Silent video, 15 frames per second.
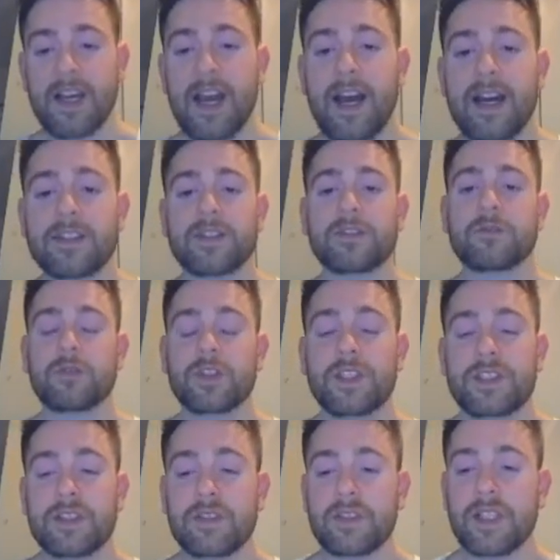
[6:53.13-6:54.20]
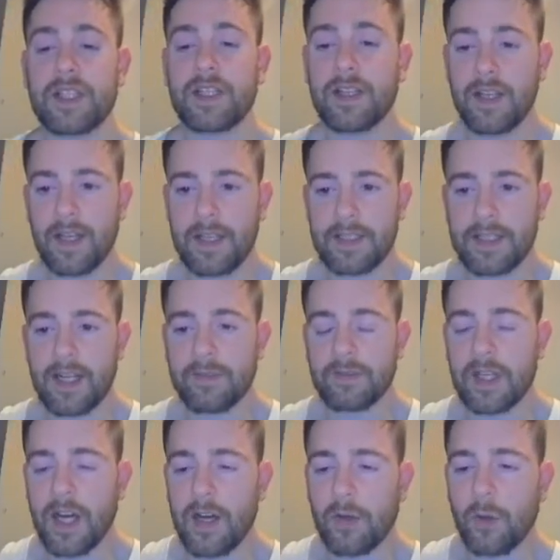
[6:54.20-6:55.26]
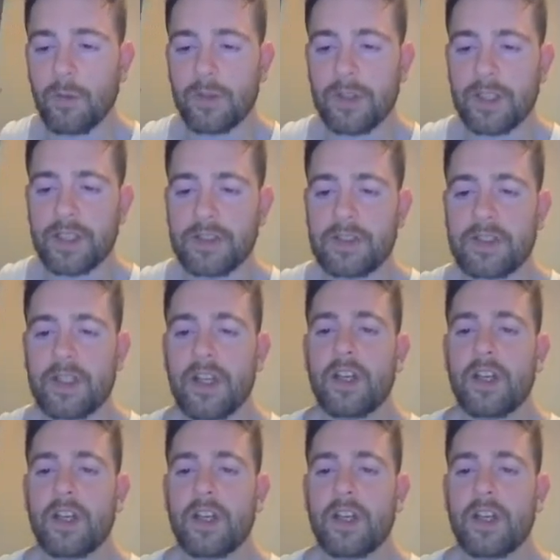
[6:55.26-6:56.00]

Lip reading: as of recently that have gone over this.